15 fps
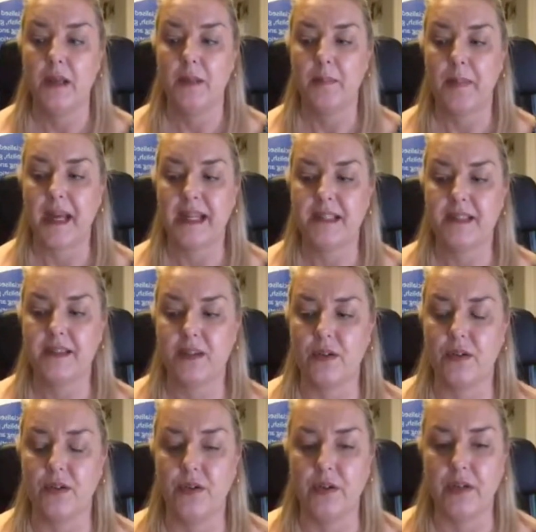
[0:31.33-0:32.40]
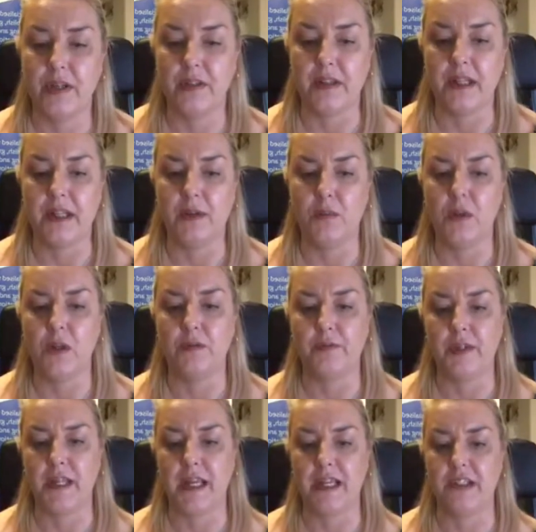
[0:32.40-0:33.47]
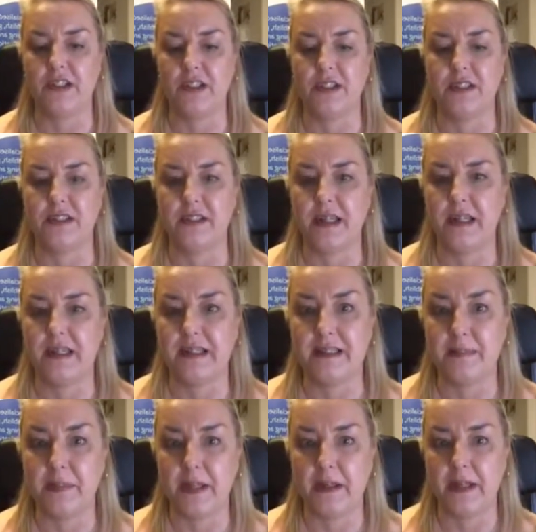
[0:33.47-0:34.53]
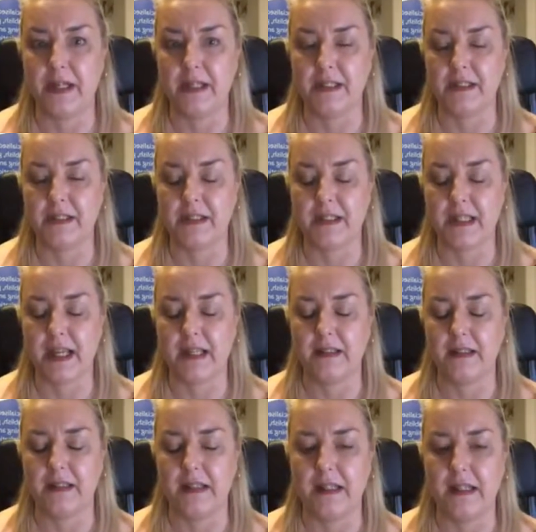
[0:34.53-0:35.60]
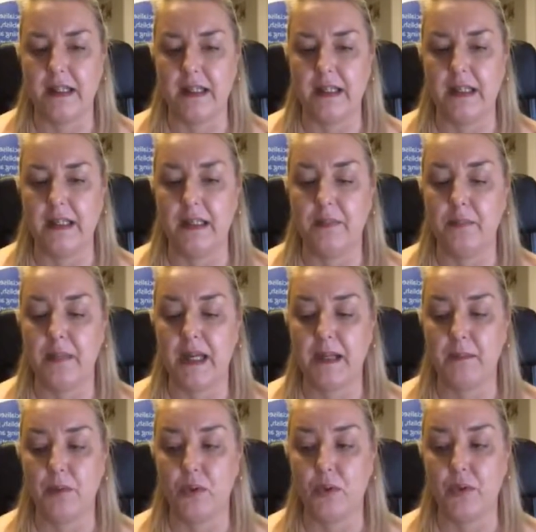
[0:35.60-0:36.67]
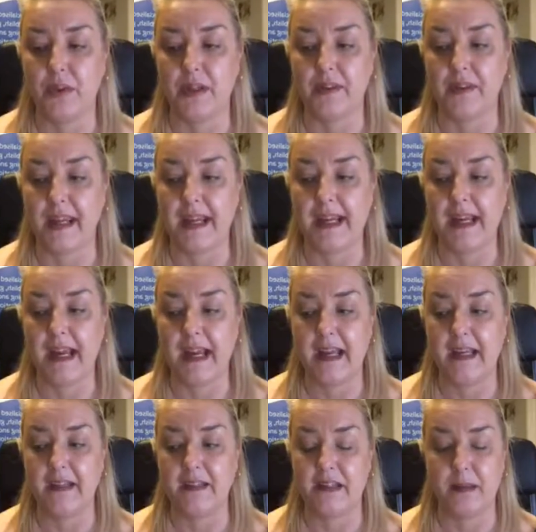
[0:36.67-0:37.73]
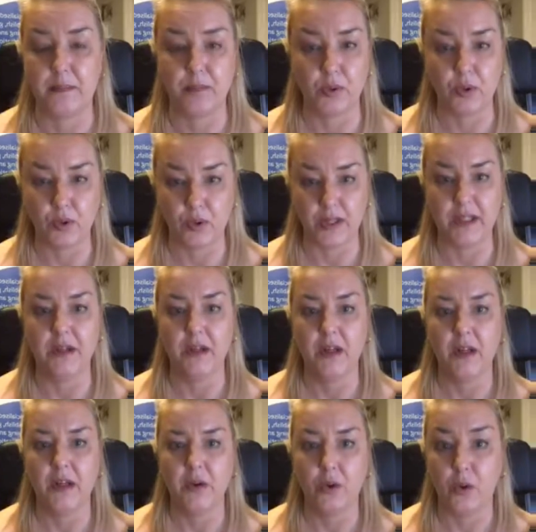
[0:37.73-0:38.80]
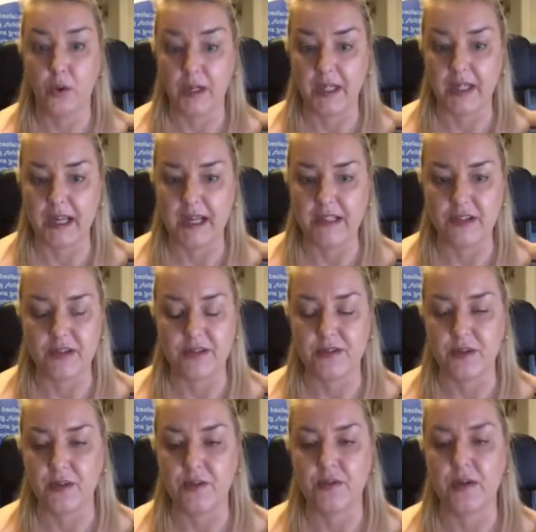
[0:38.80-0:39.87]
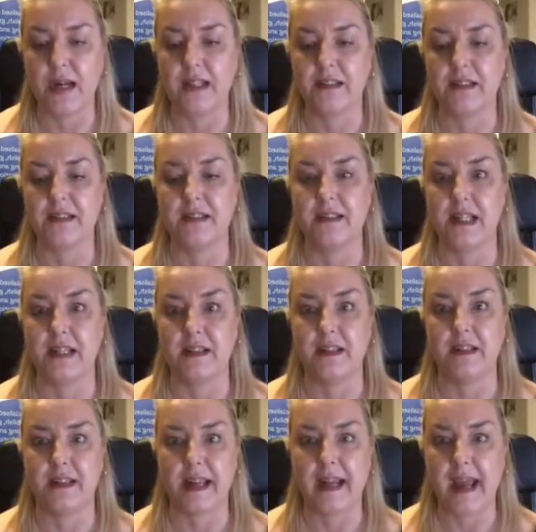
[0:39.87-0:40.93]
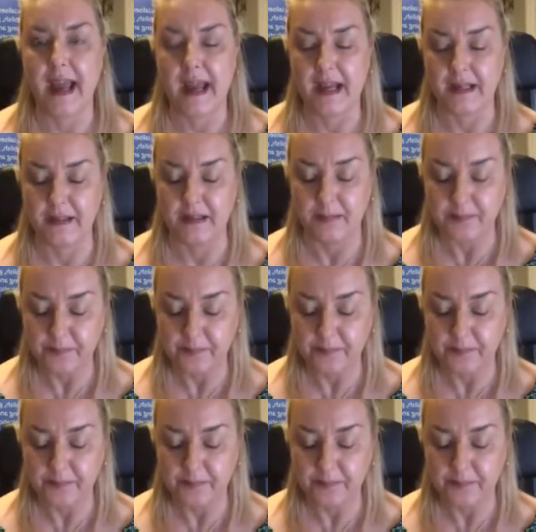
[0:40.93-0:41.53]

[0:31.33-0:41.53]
based on the qualifications and experience that the people that they had employed or engaged as contractors said that they had.